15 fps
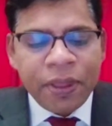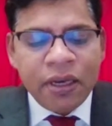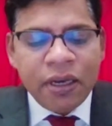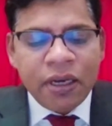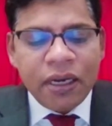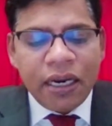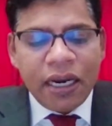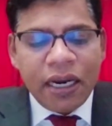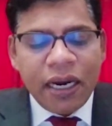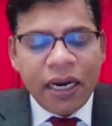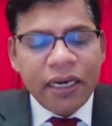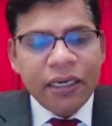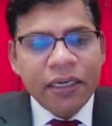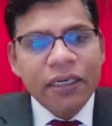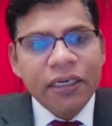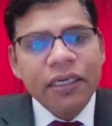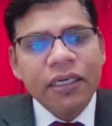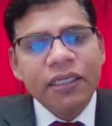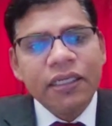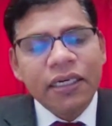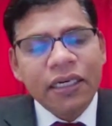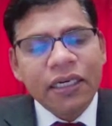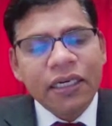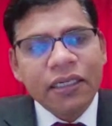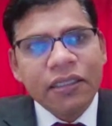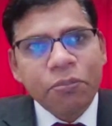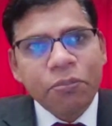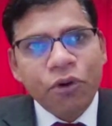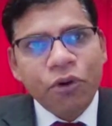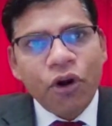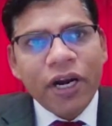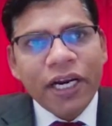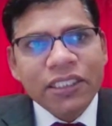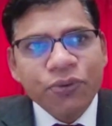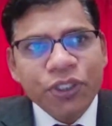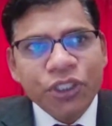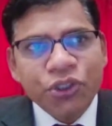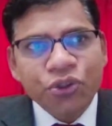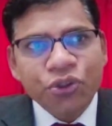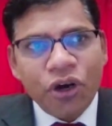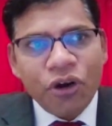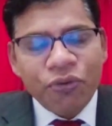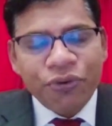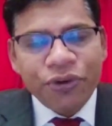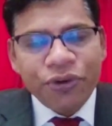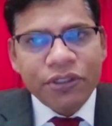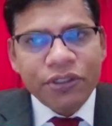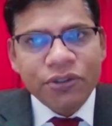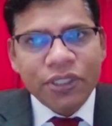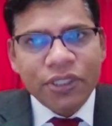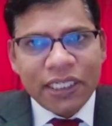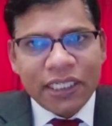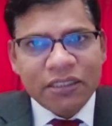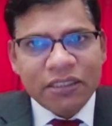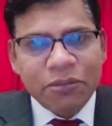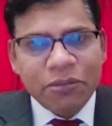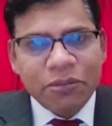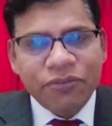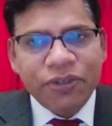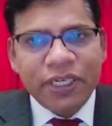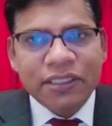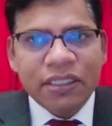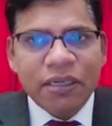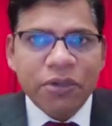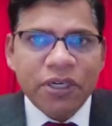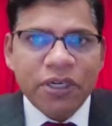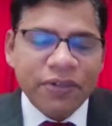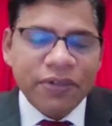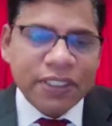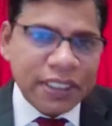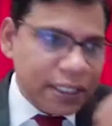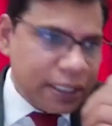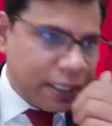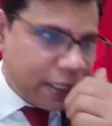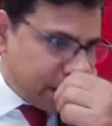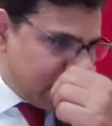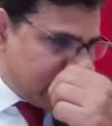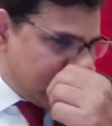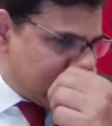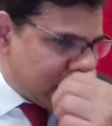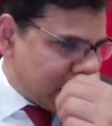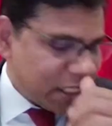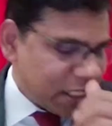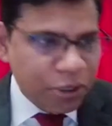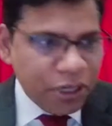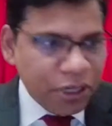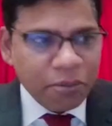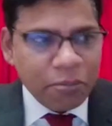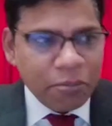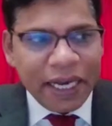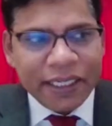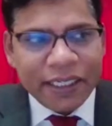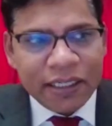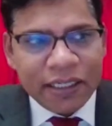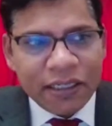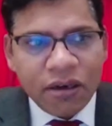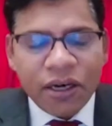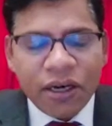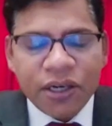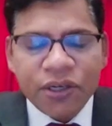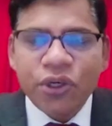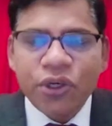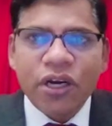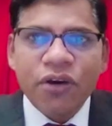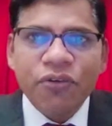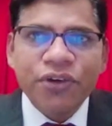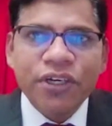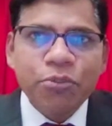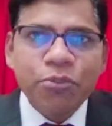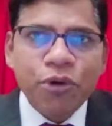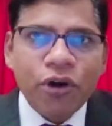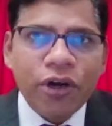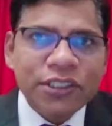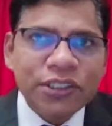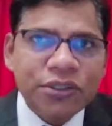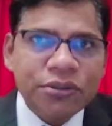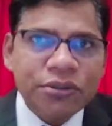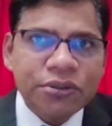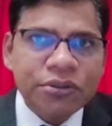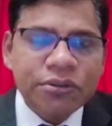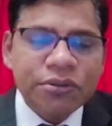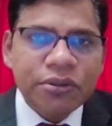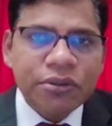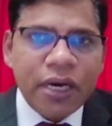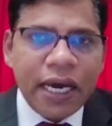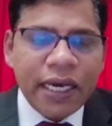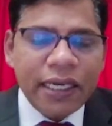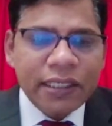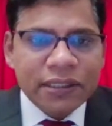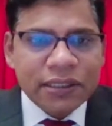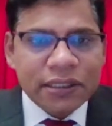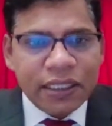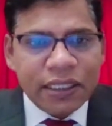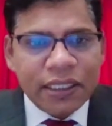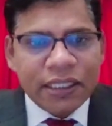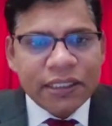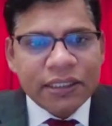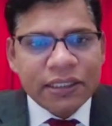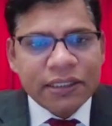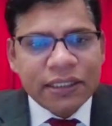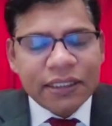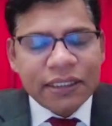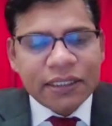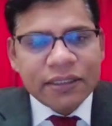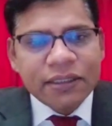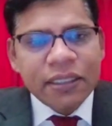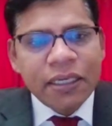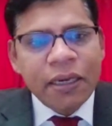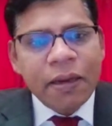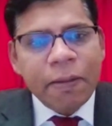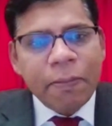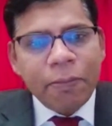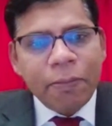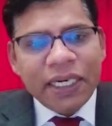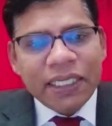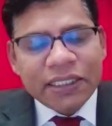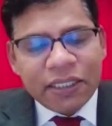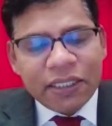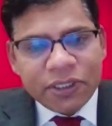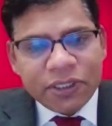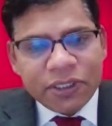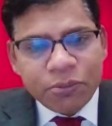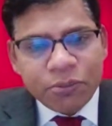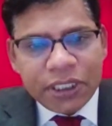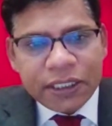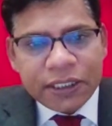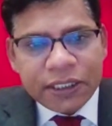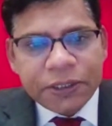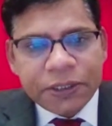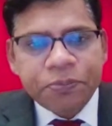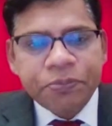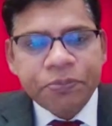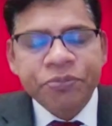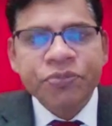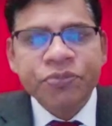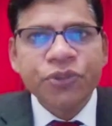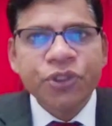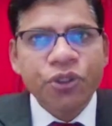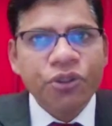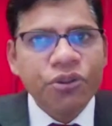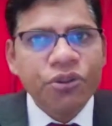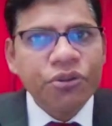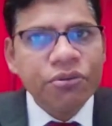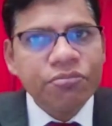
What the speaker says: When there are the products which you offer to the customer, for example, if it is a correspondent banking, or you are offering products to high-risk industries such as money service business, so